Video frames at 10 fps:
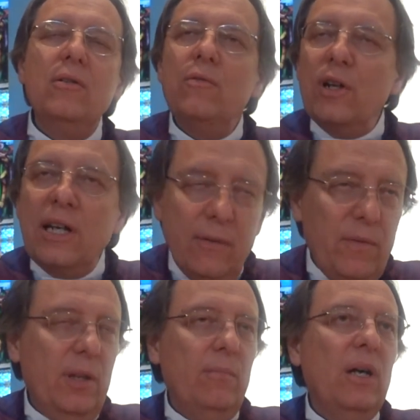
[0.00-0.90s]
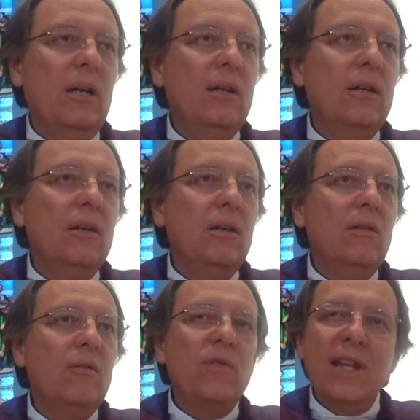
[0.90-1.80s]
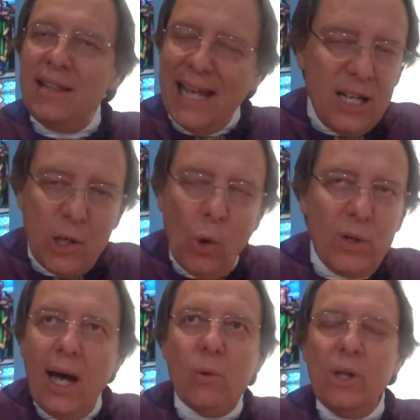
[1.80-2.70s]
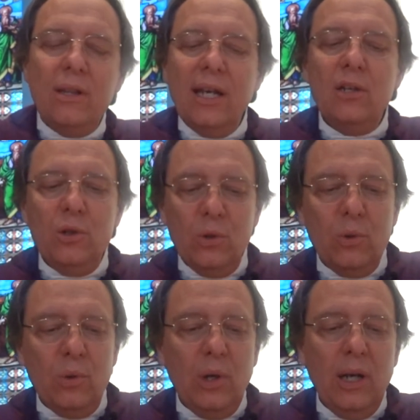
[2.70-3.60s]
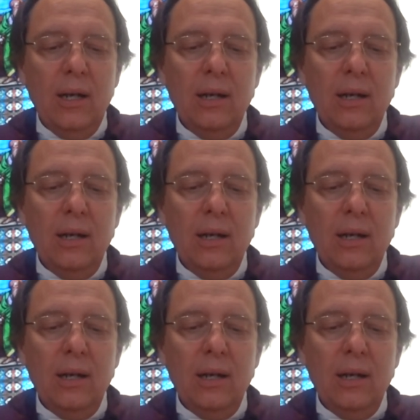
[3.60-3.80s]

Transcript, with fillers: forgive them, for they, they know not what they do.